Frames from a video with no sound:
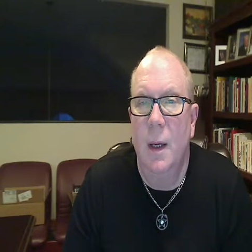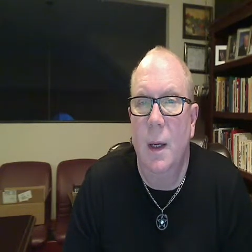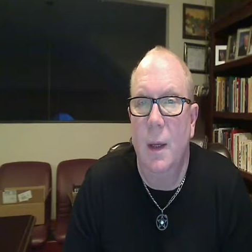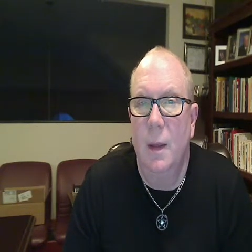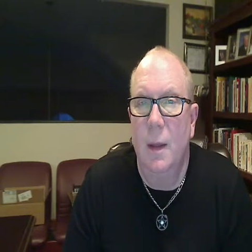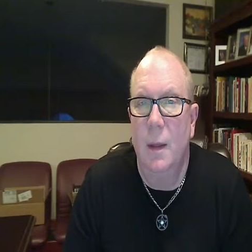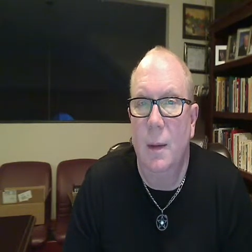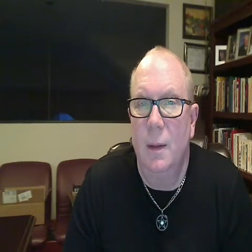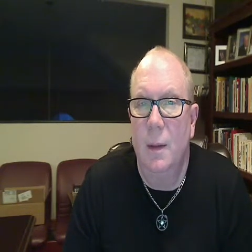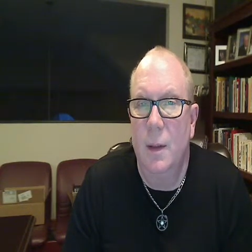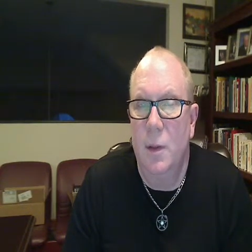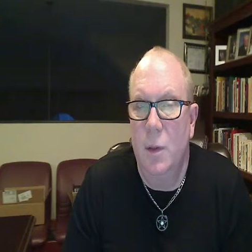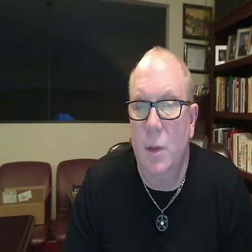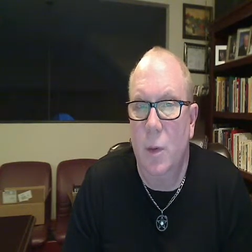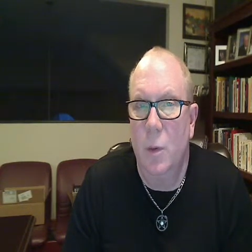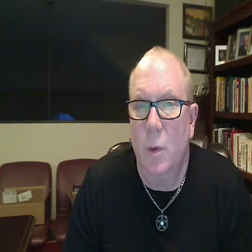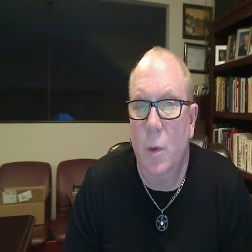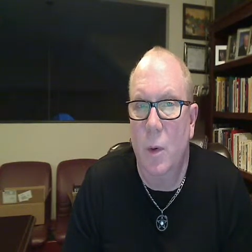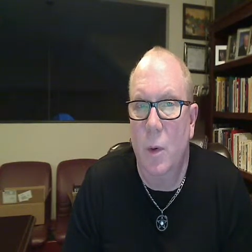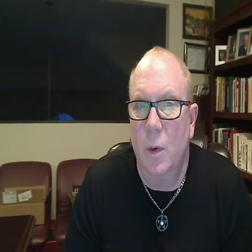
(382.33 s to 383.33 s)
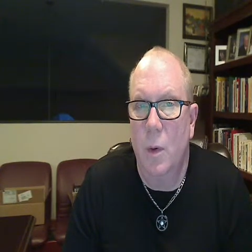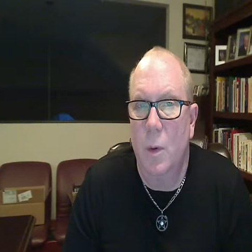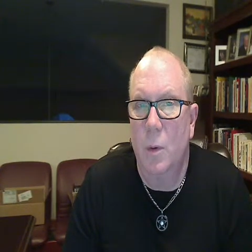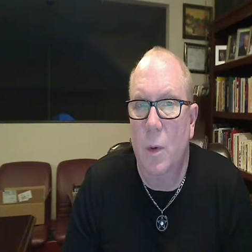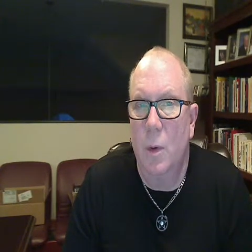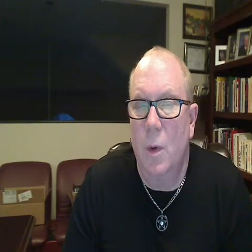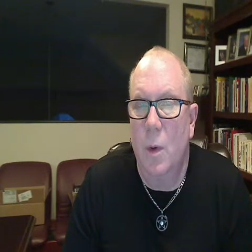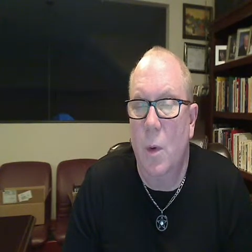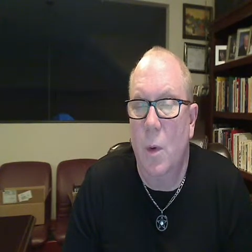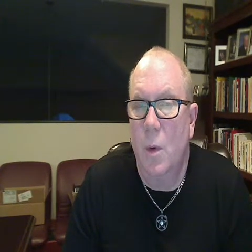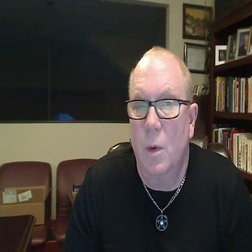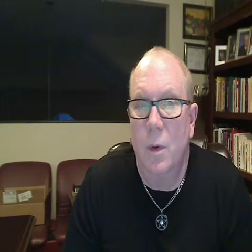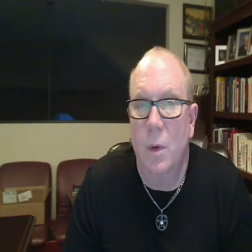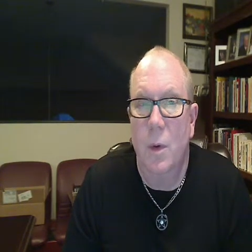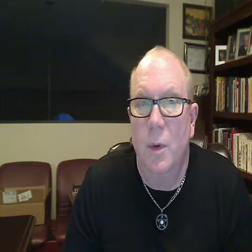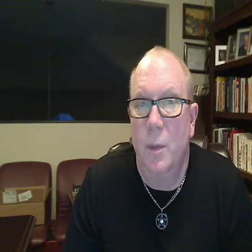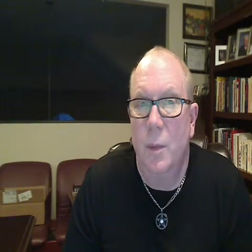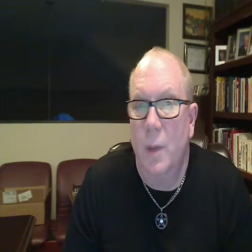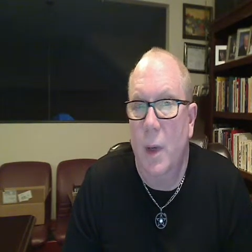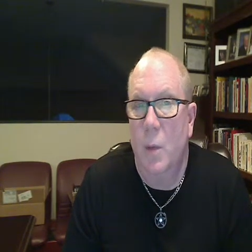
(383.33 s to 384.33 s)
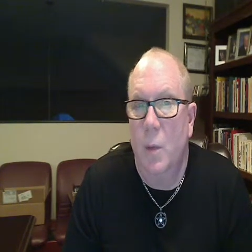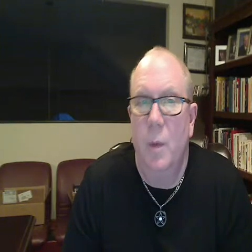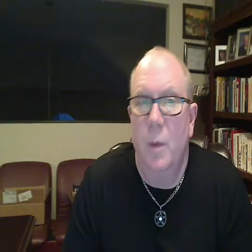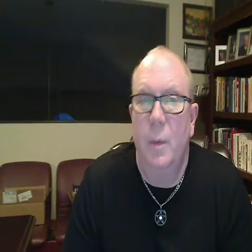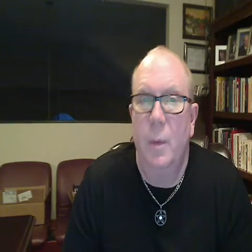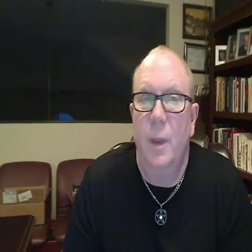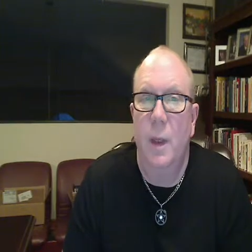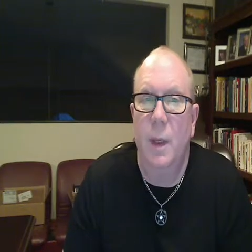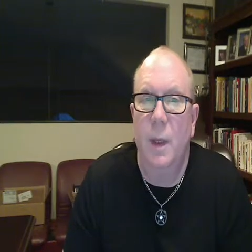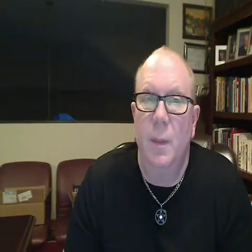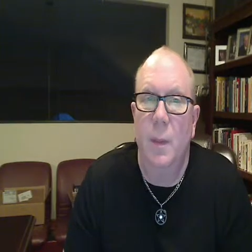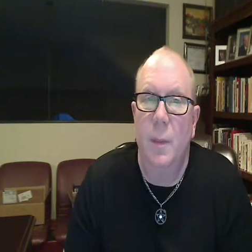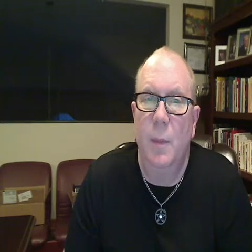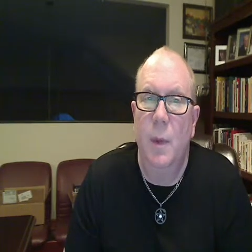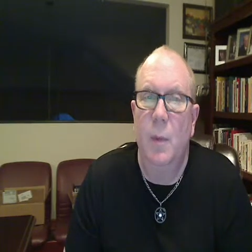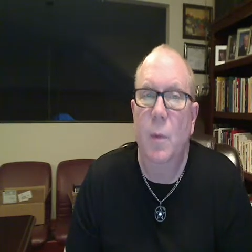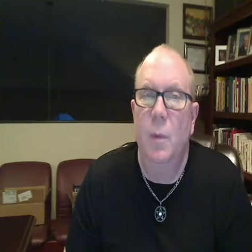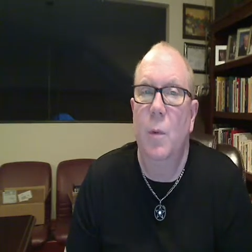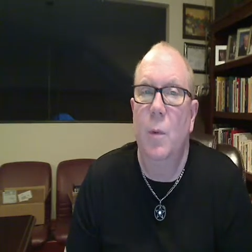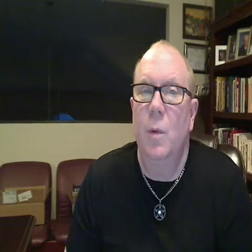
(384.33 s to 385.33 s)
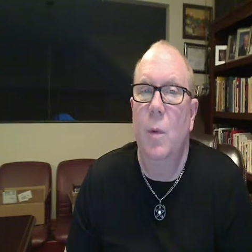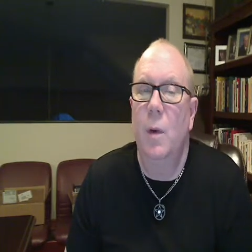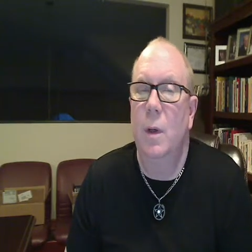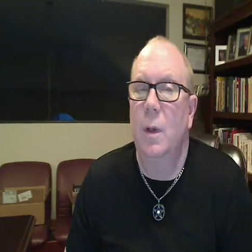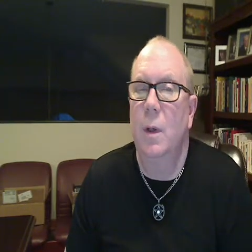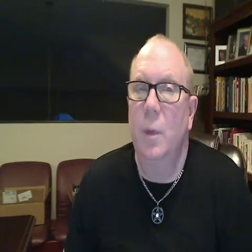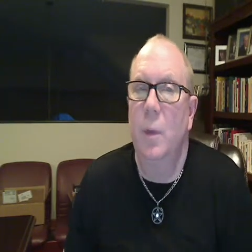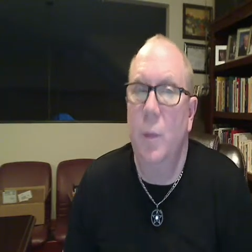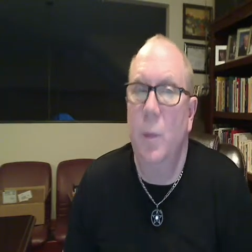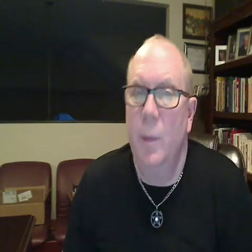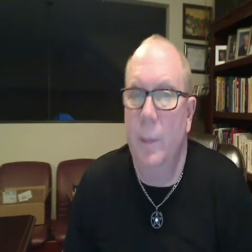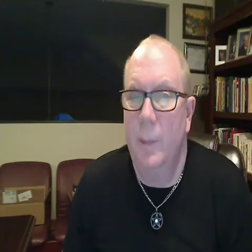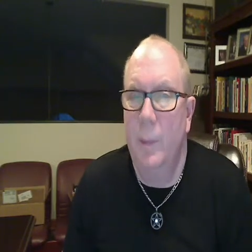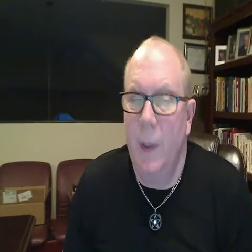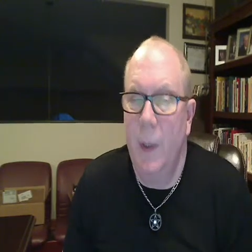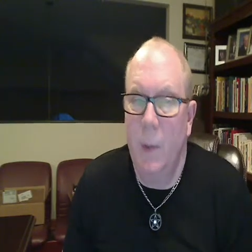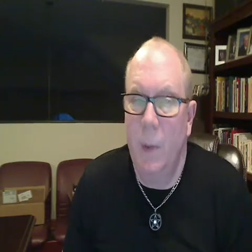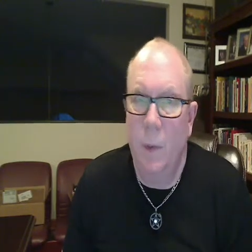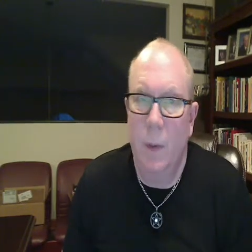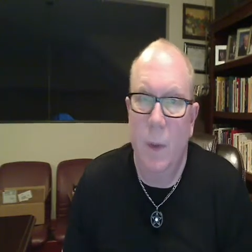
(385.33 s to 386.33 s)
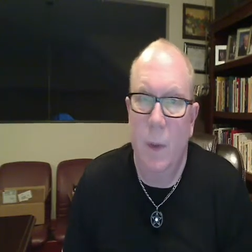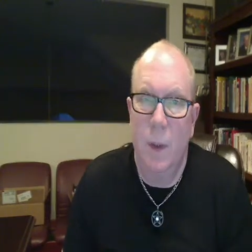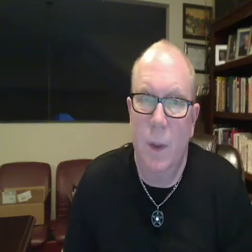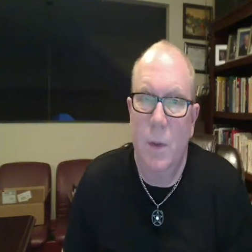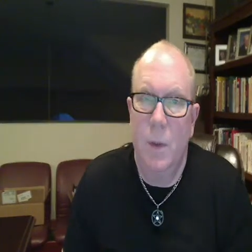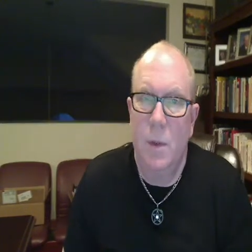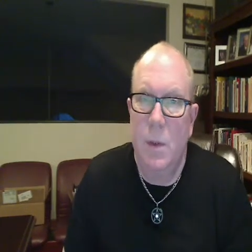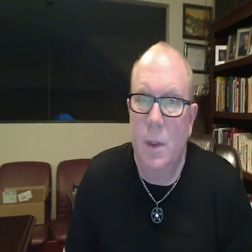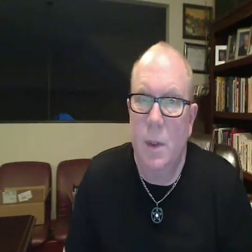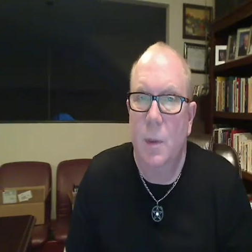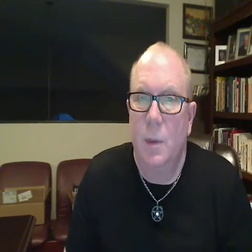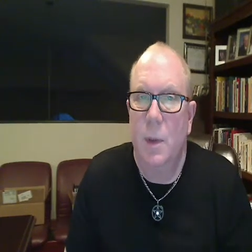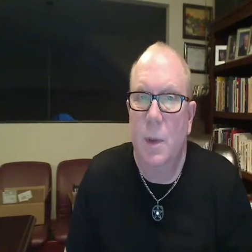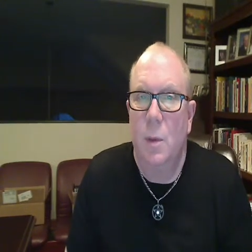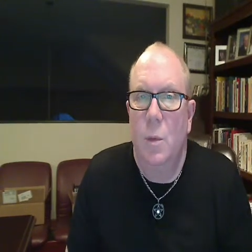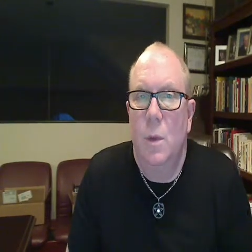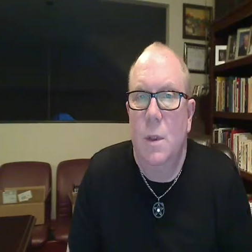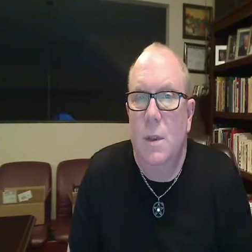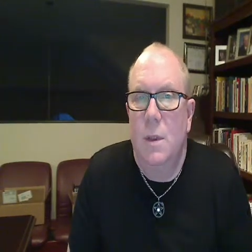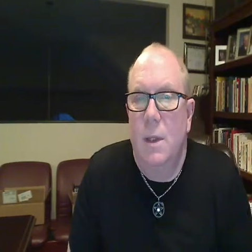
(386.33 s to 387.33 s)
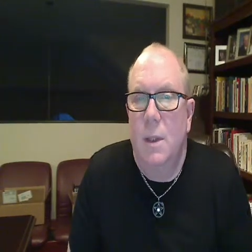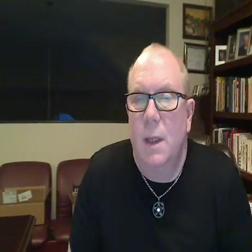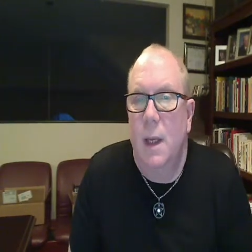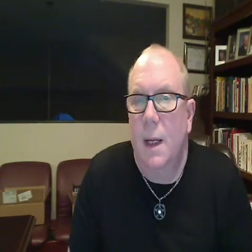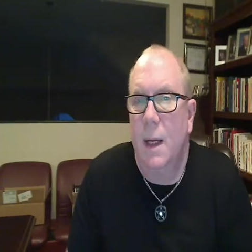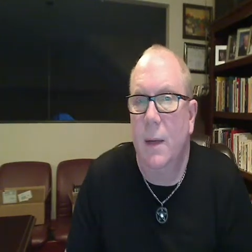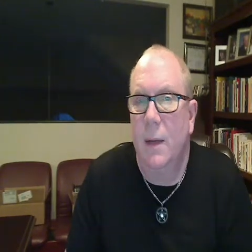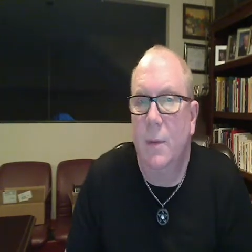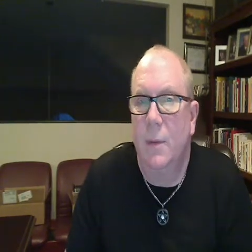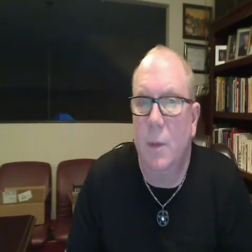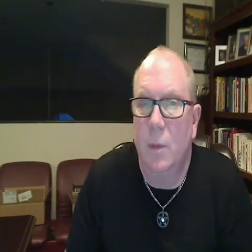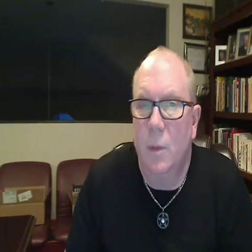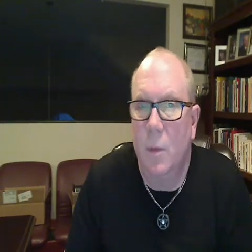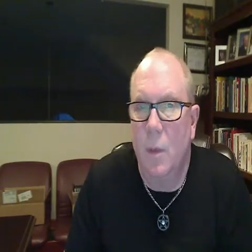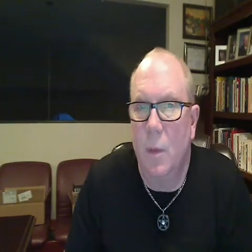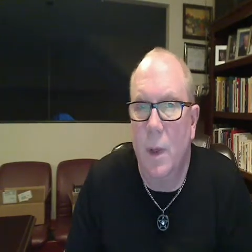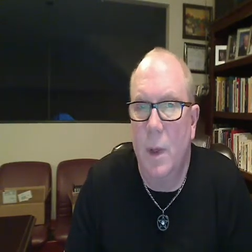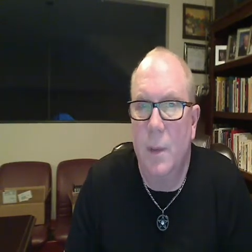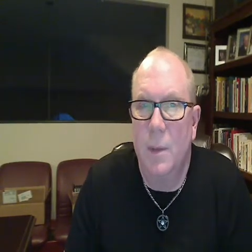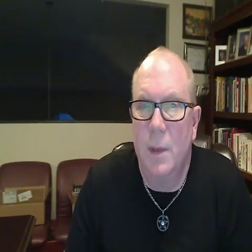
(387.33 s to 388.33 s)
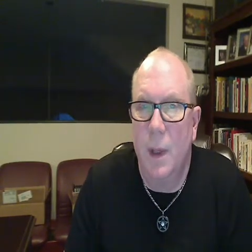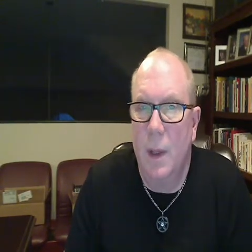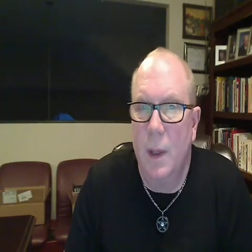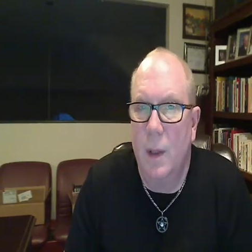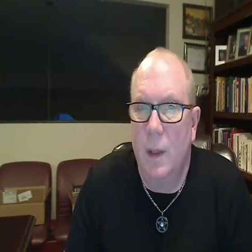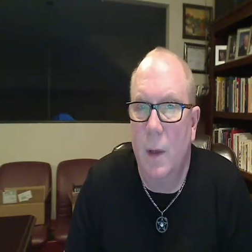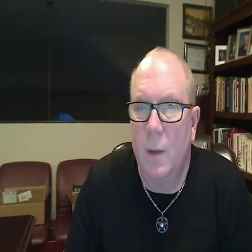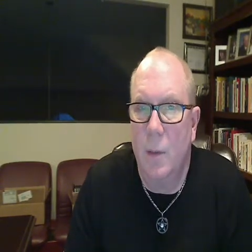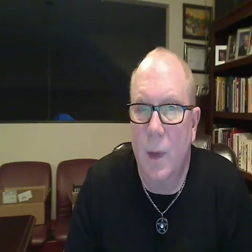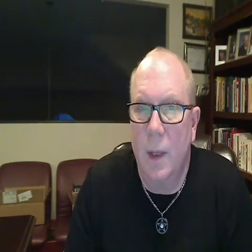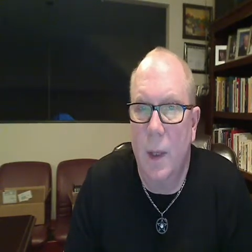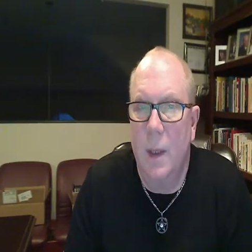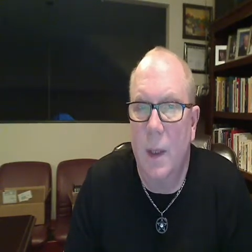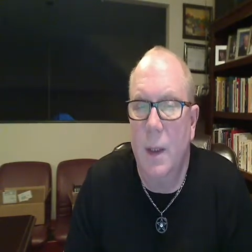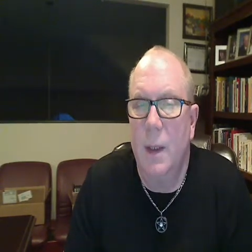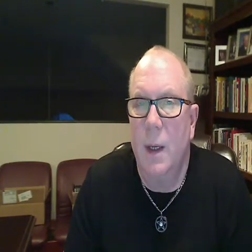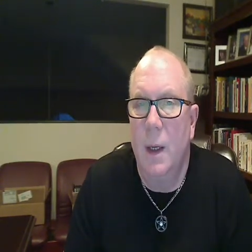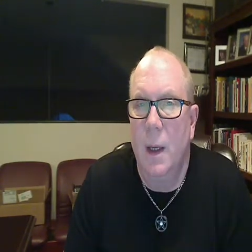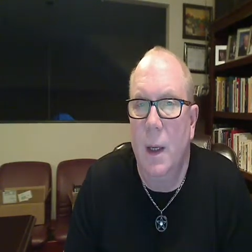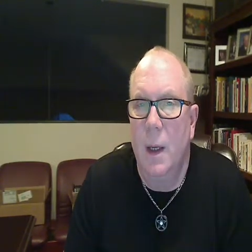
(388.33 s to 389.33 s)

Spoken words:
that you want on the coin, or you may want me to come up with one, or you may want to use some of the ones that I have on the website already